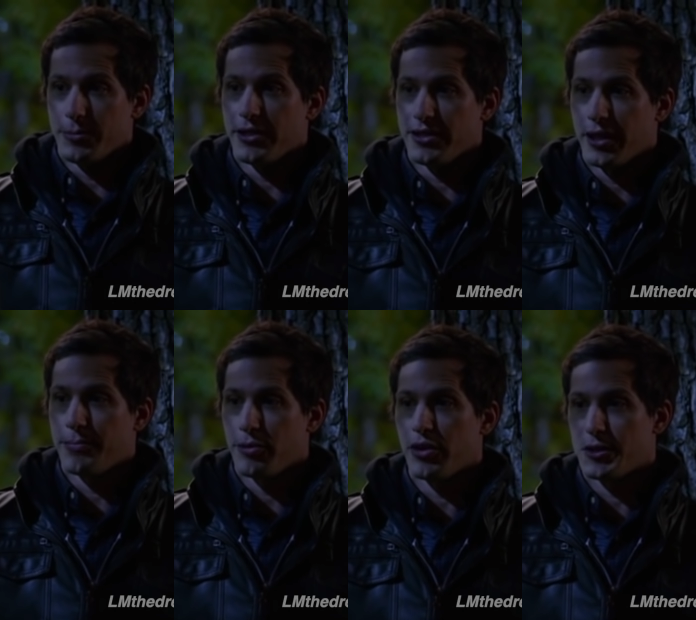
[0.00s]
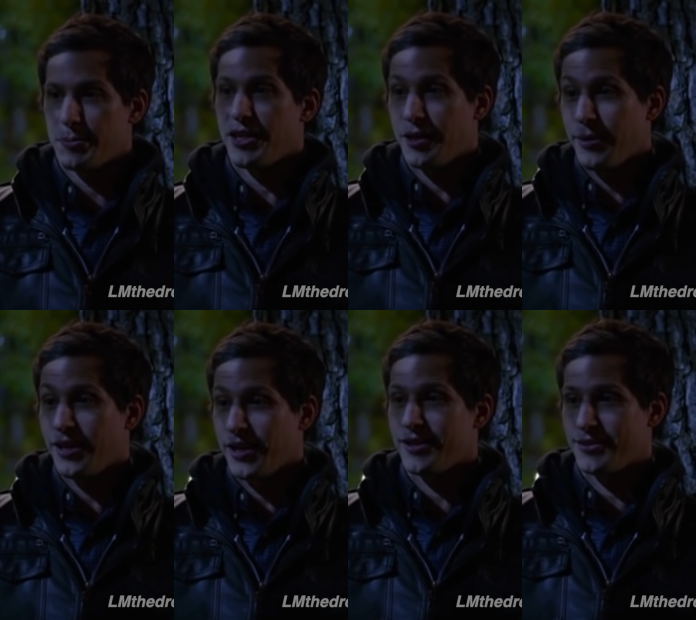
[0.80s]
place and get pierogies, potato
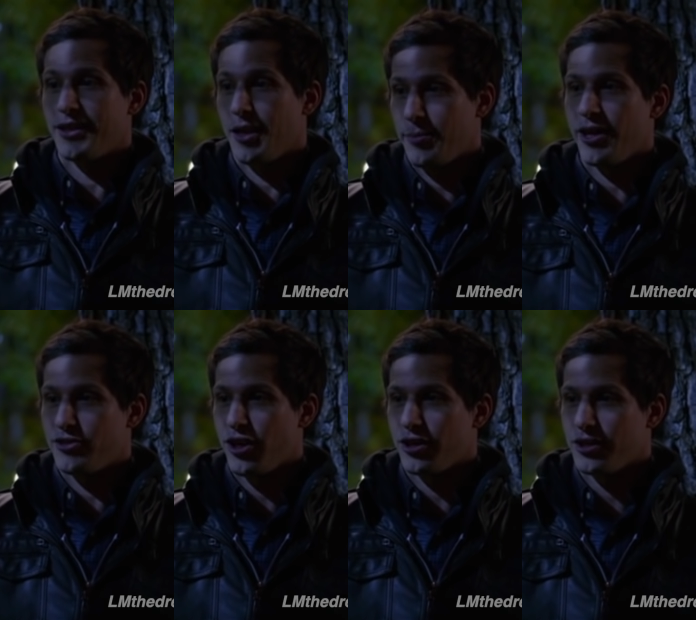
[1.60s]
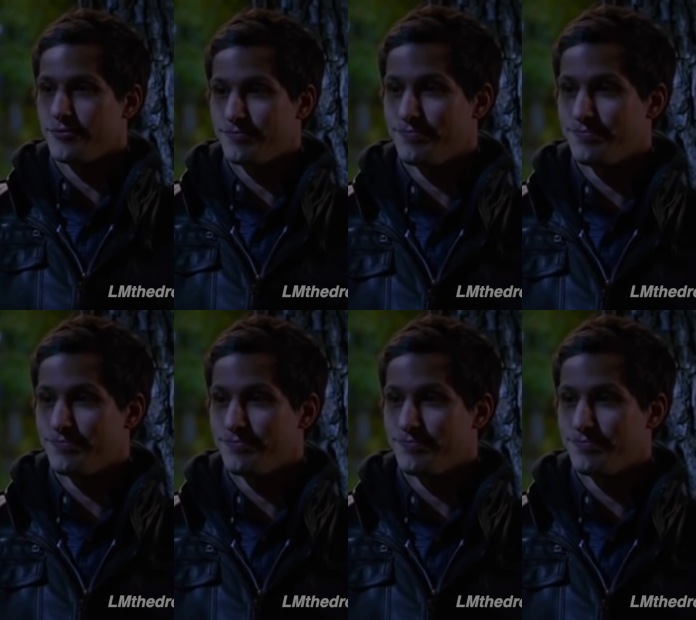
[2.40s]
pancakes, and a cup of hot chocolate.